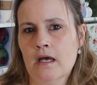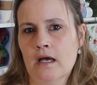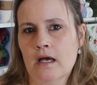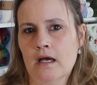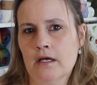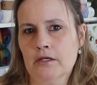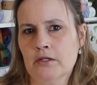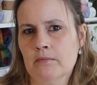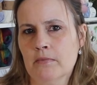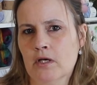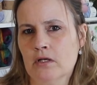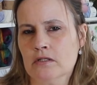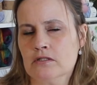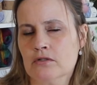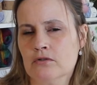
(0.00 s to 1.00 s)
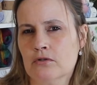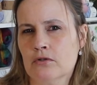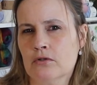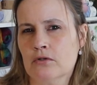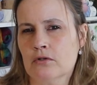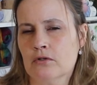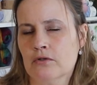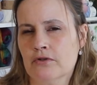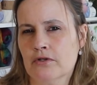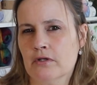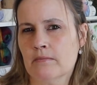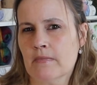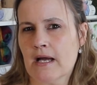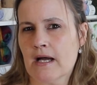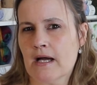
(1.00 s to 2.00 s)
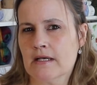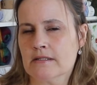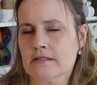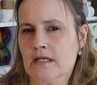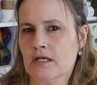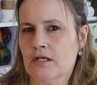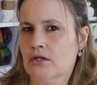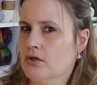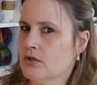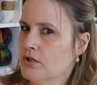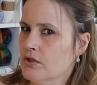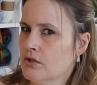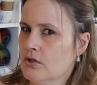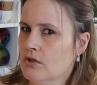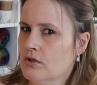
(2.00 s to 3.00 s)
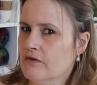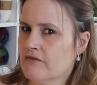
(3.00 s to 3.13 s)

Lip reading: You may also know them as a yo-yo,